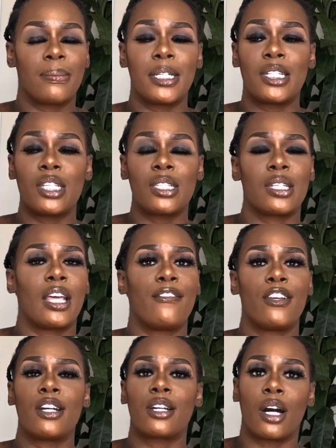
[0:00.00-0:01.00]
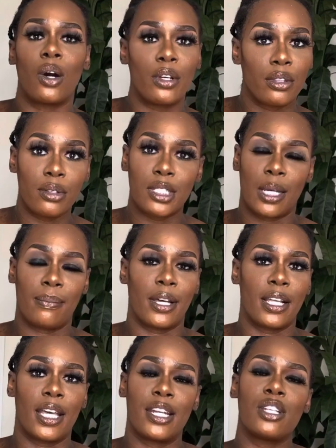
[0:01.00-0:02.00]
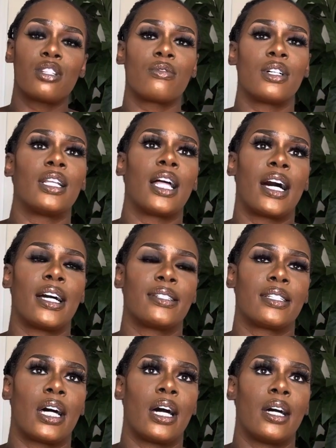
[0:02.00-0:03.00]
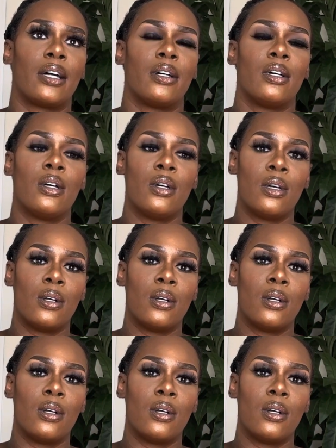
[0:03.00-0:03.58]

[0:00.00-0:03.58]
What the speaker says: But just, if you're going through something like that, just realize that